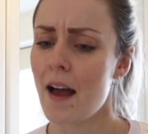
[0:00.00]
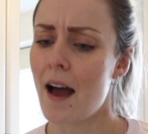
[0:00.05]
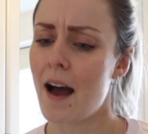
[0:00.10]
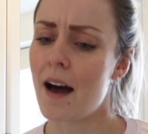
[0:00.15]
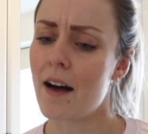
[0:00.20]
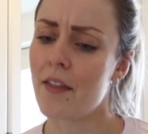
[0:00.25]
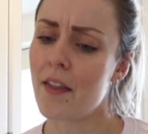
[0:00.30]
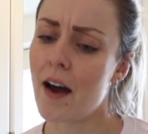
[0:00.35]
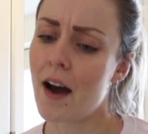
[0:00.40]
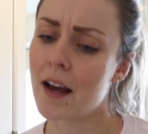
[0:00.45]

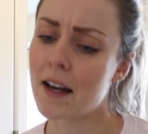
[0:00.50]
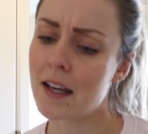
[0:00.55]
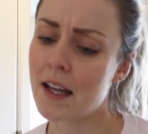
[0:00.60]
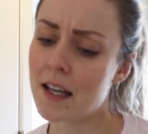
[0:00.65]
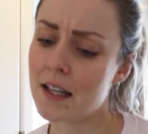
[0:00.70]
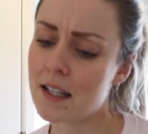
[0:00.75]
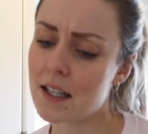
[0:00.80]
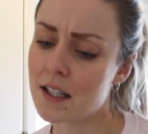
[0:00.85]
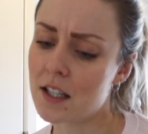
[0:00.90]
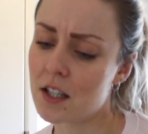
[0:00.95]
and that I
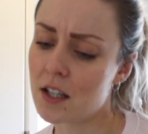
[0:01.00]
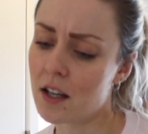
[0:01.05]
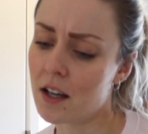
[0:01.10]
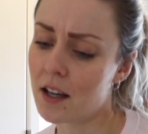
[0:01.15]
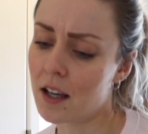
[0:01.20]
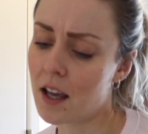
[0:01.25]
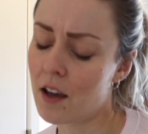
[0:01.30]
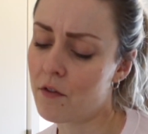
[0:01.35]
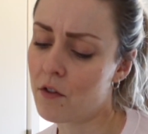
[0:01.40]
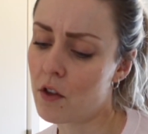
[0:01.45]
needed
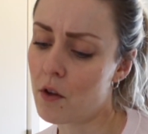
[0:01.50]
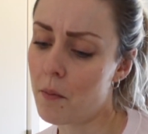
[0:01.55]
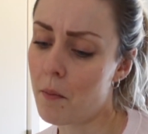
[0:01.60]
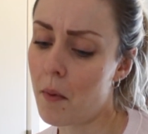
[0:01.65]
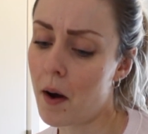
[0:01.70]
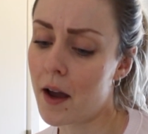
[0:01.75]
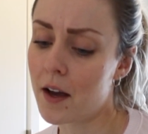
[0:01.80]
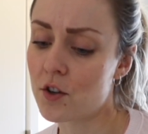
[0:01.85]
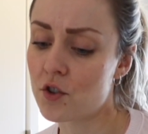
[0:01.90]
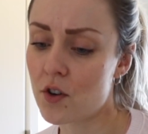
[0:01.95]
to give them
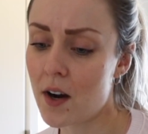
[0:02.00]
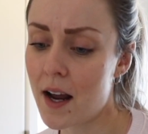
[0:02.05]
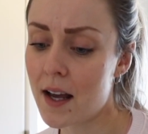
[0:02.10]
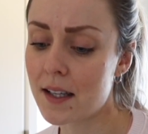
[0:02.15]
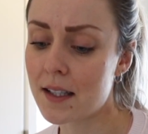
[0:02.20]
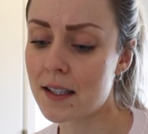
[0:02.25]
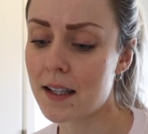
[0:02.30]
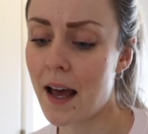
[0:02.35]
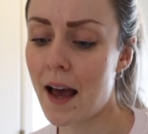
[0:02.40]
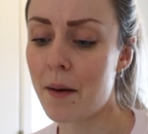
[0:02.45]
my
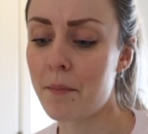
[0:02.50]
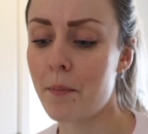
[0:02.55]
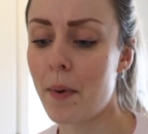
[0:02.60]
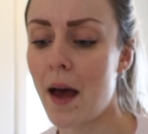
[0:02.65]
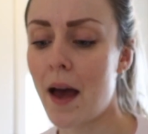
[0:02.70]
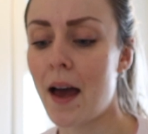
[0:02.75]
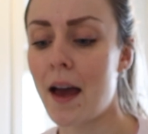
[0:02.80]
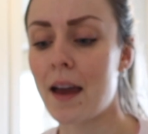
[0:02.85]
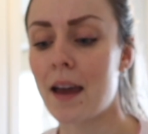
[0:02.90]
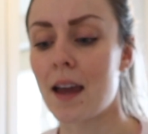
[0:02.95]
address and
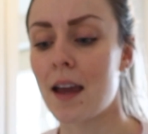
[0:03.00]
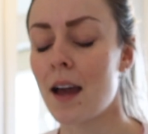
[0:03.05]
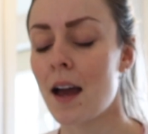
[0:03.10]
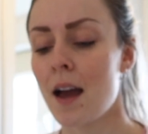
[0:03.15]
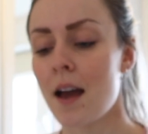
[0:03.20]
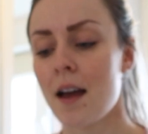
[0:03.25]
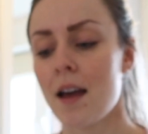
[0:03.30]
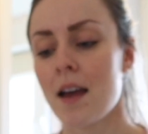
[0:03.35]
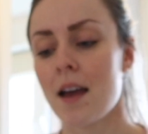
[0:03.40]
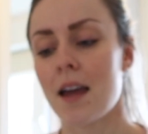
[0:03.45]
pay
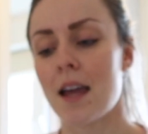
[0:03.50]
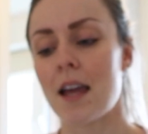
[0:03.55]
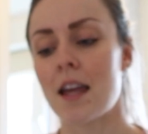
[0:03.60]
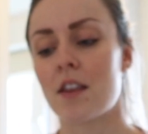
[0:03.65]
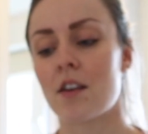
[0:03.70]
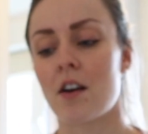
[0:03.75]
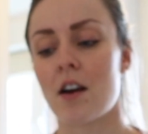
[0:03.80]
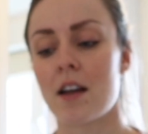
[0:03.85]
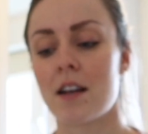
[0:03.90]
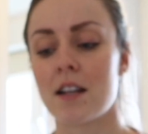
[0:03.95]

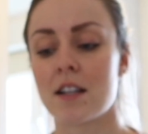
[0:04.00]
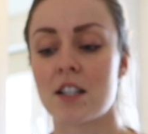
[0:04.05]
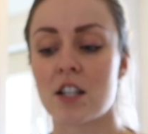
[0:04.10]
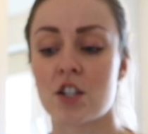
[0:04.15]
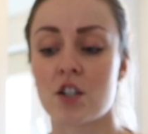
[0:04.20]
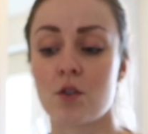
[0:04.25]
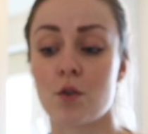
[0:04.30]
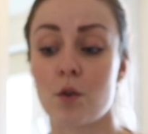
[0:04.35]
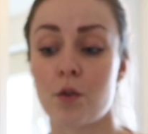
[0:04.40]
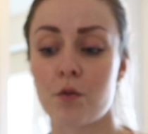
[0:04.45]
either an
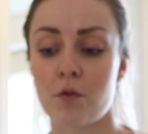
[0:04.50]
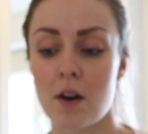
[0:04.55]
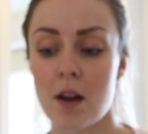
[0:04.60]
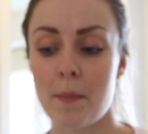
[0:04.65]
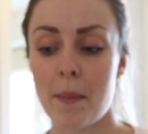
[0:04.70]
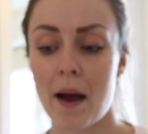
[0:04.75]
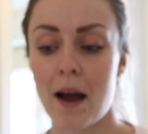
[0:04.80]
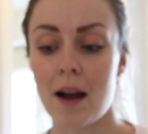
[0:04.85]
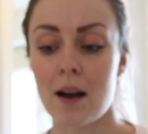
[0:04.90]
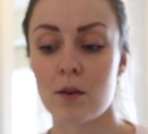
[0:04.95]
additional
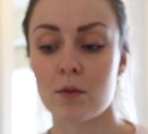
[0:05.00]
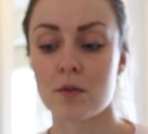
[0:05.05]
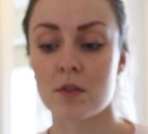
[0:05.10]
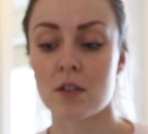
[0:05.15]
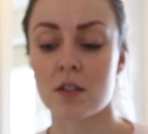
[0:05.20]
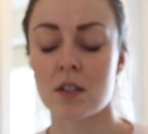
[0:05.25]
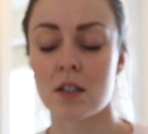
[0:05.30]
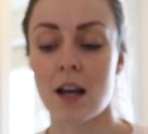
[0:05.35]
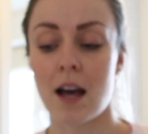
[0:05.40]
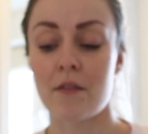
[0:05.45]

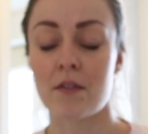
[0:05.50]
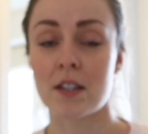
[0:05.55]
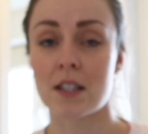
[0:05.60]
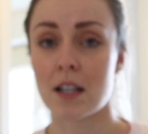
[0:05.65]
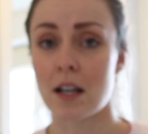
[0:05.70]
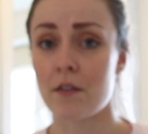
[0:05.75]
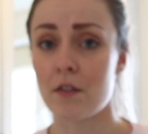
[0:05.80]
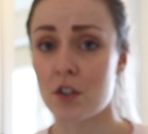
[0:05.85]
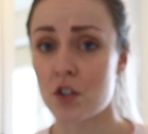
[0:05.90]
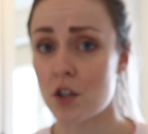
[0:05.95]
£3 to have it
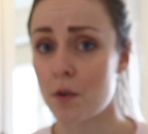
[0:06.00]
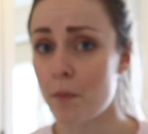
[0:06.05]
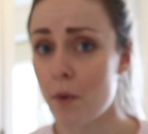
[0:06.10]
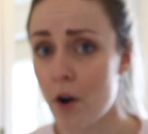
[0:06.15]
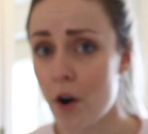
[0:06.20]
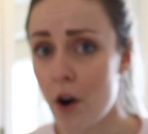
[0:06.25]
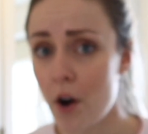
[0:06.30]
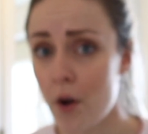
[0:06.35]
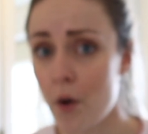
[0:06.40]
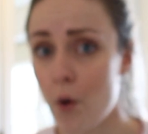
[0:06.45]
delivered
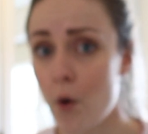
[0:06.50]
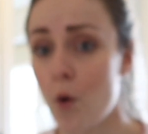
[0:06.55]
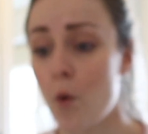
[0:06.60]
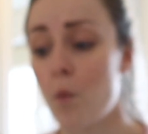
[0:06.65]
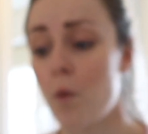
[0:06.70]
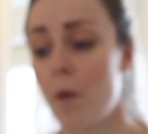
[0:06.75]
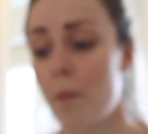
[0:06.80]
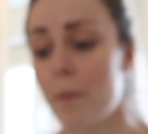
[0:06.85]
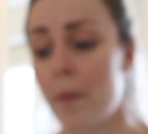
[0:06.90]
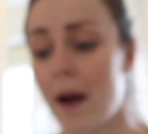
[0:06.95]
tomorrow or
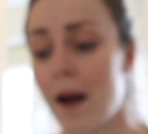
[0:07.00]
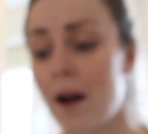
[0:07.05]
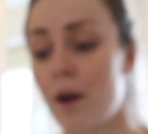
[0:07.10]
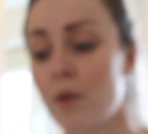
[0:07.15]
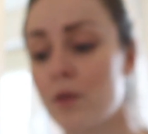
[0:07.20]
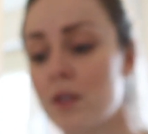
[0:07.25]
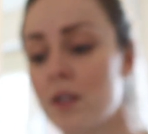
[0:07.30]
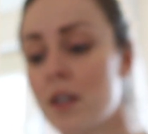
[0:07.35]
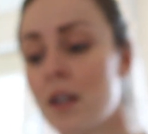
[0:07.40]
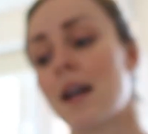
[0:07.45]

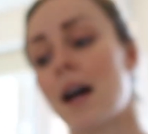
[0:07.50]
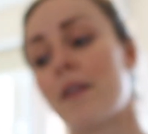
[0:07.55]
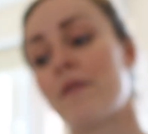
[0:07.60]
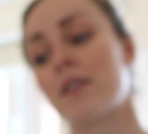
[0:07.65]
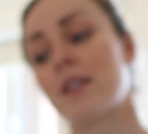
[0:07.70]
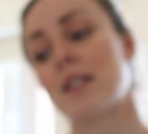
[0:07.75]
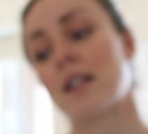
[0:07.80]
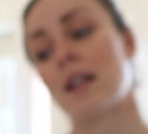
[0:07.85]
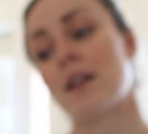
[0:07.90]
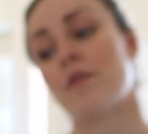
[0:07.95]
£1 to have
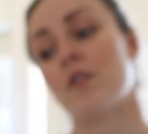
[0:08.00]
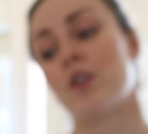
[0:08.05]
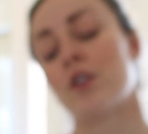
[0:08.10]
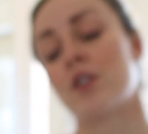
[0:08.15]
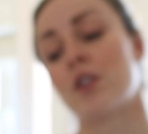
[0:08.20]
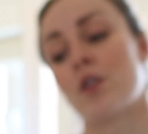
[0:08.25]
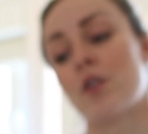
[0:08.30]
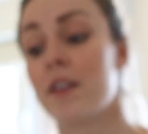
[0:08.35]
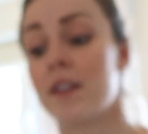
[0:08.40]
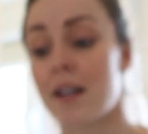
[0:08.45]
it
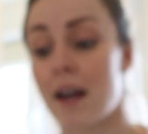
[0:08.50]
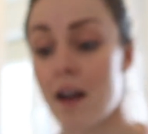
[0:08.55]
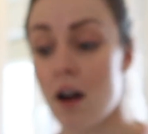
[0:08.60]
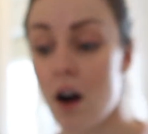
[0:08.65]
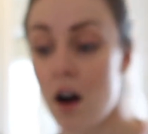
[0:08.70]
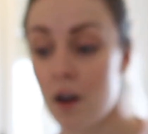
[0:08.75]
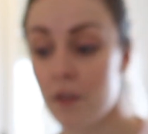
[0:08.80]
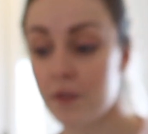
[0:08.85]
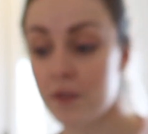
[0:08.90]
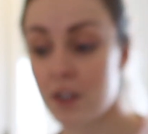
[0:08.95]
delivered the day
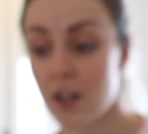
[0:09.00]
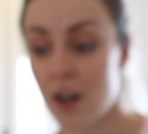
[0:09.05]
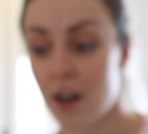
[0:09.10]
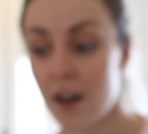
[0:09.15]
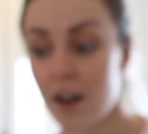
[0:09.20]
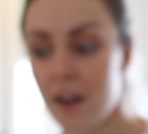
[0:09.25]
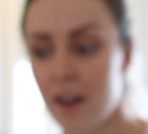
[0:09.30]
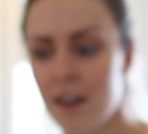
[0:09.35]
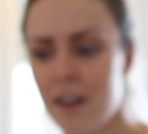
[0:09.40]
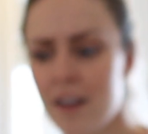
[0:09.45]

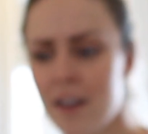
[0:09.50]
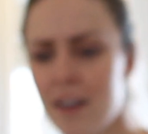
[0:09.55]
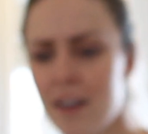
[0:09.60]
after.